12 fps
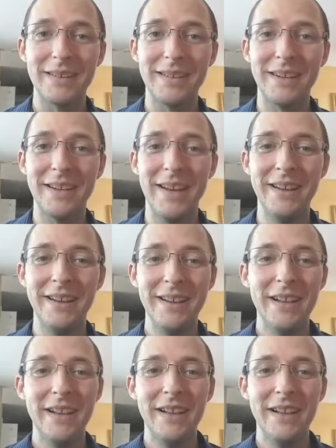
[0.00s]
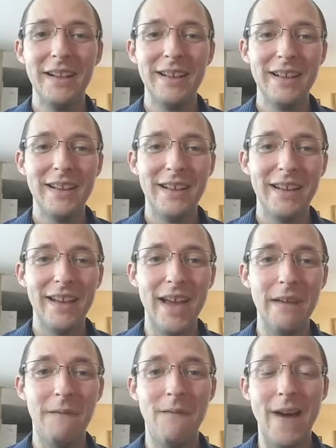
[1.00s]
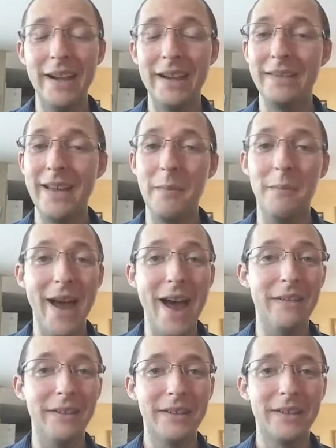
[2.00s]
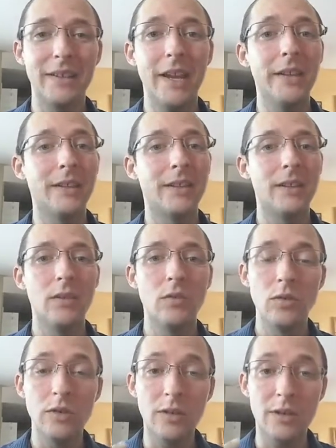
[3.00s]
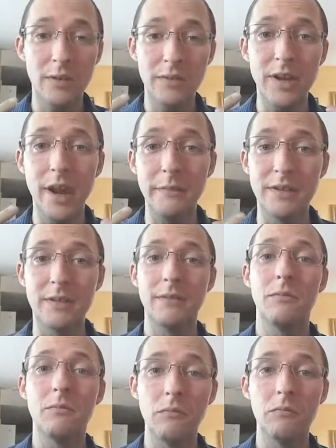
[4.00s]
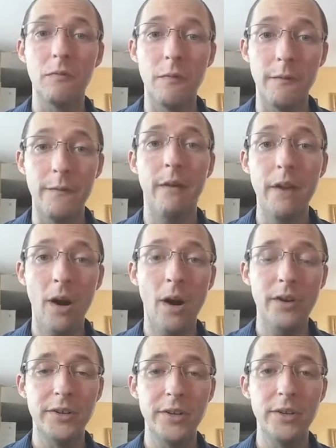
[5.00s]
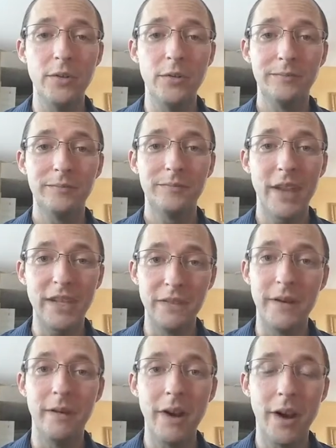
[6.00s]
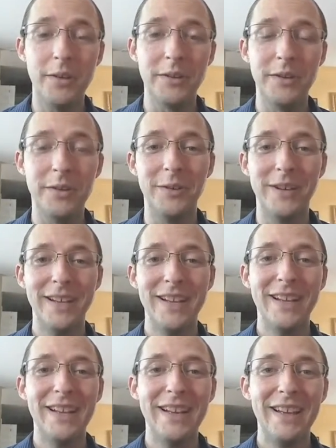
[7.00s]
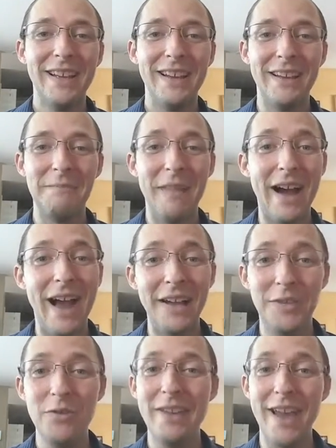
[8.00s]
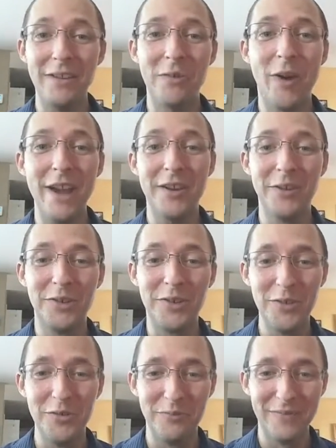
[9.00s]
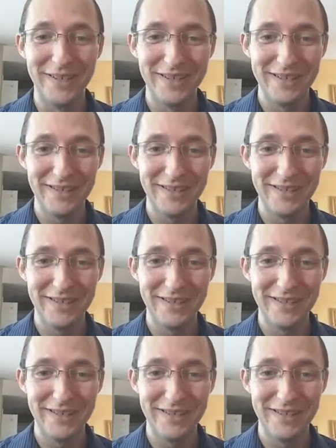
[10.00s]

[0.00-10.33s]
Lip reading: Okay? And finding that balance is sometimes very hard to do. It's very hard to do. I do get quite consumed.